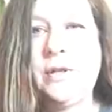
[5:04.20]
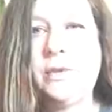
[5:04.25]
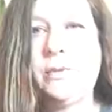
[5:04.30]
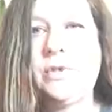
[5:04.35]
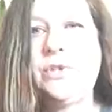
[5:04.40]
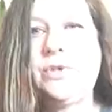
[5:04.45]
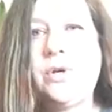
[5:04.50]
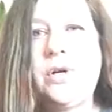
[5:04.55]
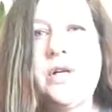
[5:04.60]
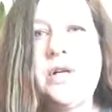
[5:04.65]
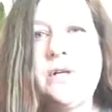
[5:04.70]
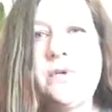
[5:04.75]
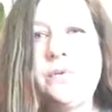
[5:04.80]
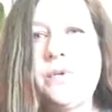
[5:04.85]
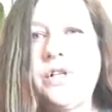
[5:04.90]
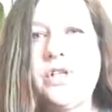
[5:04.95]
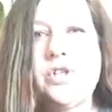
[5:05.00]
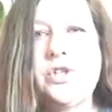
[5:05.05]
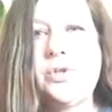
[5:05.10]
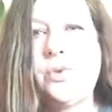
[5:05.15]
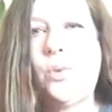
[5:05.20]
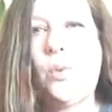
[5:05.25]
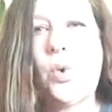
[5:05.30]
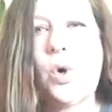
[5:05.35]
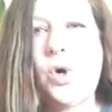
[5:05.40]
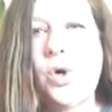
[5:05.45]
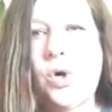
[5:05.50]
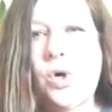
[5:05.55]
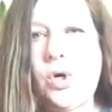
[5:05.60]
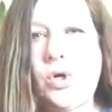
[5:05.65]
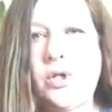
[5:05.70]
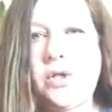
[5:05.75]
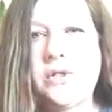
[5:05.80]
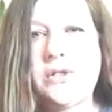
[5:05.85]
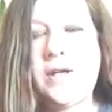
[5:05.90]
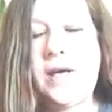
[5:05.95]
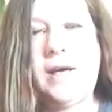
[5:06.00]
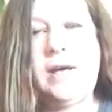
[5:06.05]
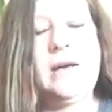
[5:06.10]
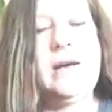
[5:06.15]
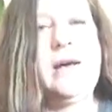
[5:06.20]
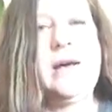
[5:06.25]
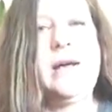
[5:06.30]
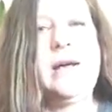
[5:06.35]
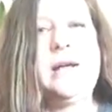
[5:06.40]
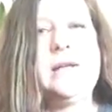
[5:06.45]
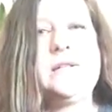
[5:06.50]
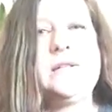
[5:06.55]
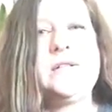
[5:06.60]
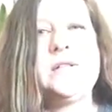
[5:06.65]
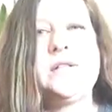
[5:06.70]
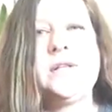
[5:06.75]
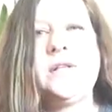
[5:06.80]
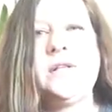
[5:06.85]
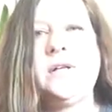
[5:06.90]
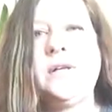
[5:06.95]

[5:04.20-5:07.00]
We're trying to reach the world, and